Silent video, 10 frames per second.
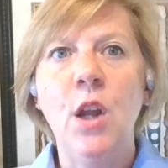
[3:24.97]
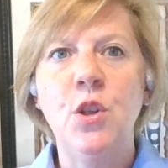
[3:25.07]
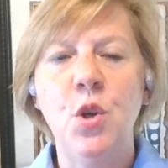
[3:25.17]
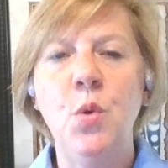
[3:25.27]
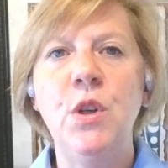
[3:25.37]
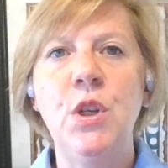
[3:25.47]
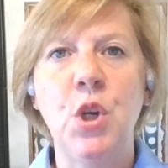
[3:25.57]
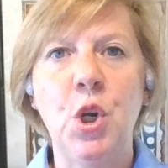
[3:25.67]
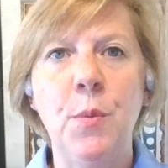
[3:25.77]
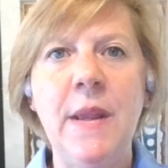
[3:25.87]
to
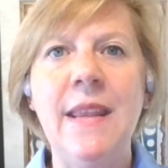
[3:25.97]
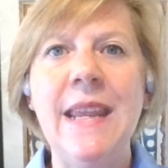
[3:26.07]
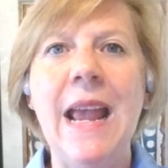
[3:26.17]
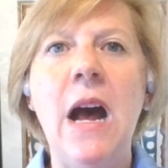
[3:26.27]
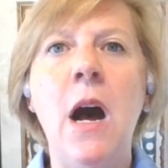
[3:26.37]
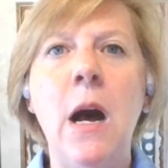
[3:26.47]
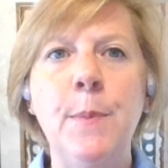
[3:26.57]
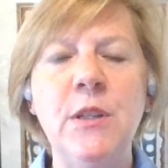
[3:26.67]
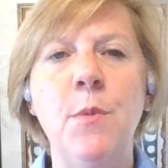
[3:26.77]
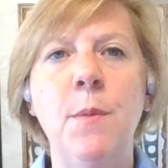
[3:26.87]
determine the
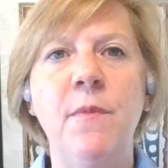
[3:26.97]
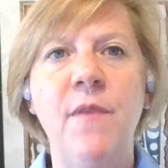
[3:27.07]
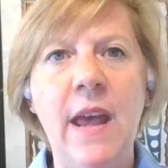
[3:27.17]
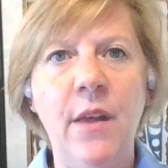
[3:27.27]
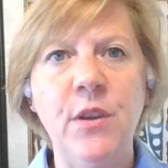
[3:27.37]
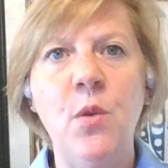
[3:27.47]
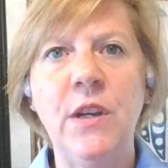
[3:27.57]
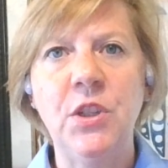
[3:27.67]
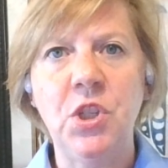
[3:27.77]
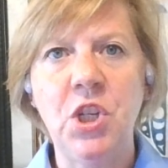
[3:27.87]
optimum value
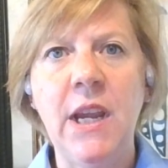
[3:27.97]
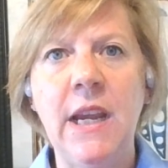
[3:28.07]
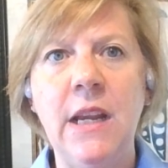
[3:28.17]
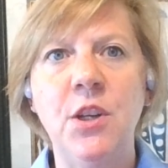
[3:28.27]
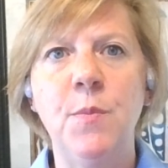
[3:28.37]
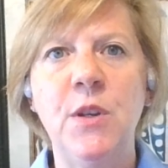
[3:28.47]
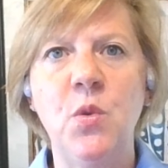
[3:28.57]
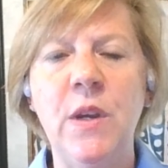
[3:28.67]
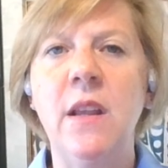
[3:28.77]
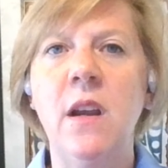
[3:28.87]
exchange
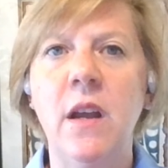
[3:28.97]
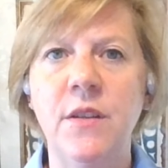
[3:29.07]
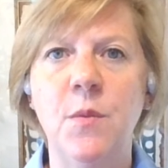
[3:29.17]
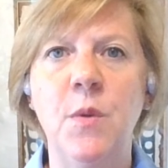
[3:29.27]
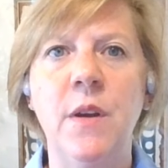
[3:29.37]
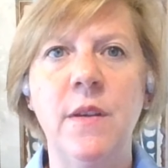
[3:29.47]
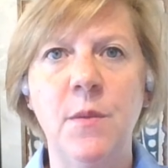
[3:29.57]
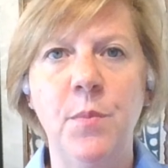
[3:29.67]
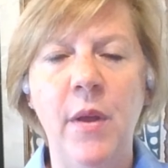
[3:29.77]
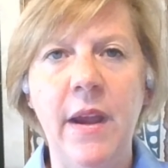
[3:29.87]
between the customer and the
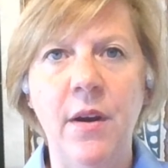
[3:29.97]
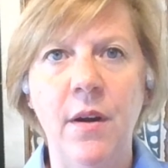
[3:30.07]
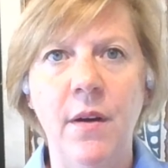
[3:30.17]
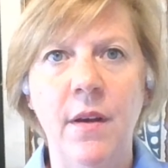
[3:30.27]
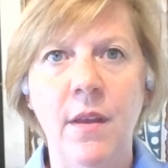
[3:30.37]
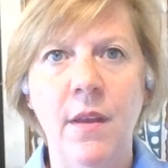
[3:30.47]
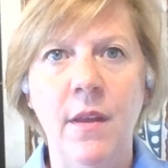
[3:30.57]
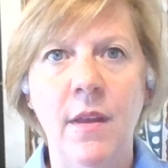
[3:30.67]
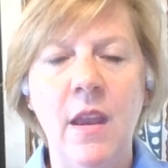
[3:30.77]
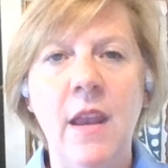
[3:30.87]
supplier.
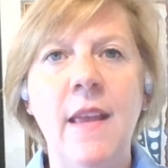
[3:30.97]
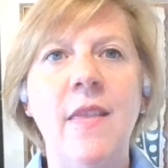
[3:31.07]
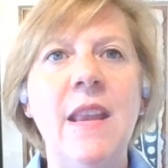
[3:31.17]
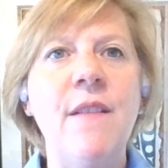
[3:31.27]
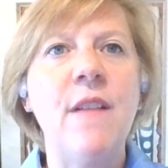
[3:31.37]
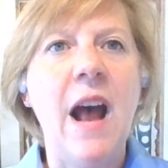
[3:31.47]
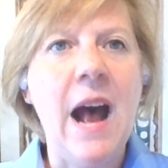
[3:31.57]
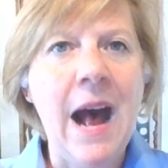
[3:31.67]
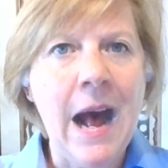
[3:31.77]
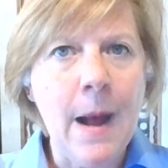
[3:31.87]
The
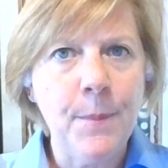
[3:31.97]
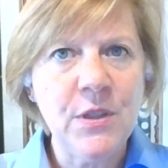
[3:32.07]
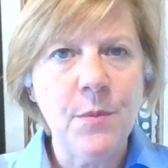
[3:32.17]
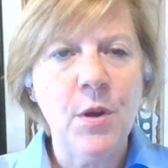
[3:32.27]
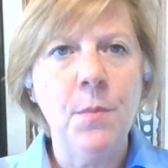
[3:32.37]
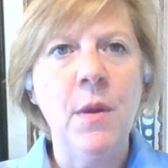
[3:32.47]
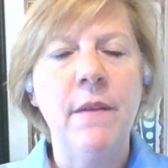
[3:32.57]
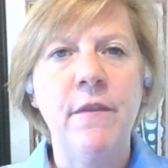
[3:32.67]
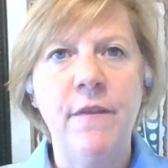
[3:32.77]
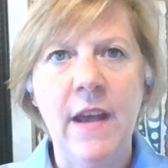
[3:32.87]
optimum
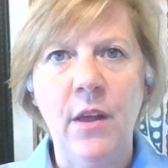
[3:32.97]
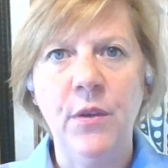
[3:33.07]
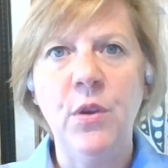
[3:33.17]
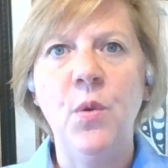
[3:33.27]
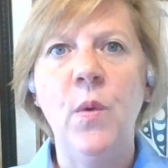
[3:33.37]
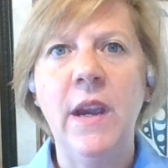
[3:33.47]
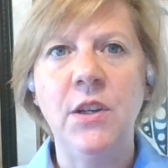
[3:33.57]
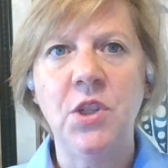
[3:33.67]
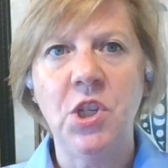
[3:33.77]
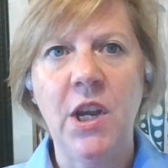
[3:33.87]
value
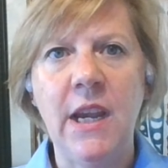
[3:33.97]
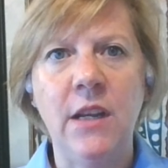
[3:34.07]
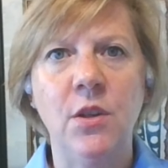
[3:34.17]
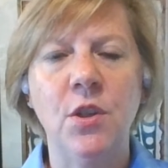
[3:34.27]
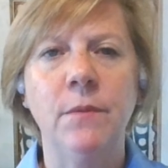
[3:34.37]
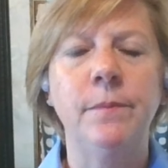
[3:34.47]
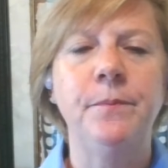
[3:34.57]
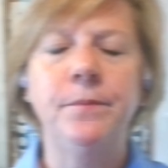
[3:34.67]
exchange.